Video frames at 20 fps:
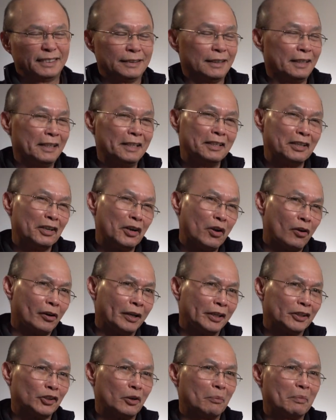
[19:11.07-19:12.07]
a little
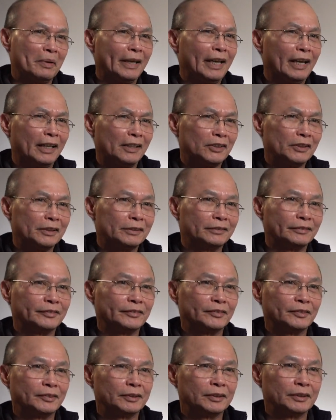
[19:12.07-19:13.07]
knowledge of English
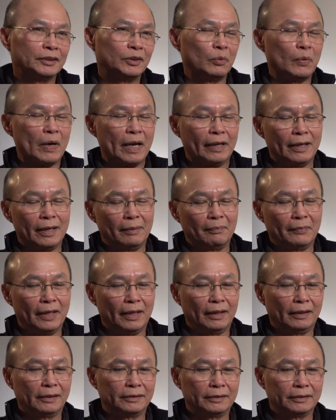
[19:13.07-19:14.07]
to write them
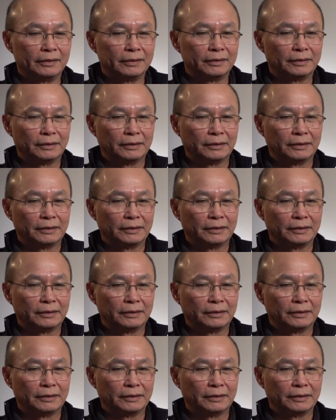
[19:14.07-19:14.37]
things.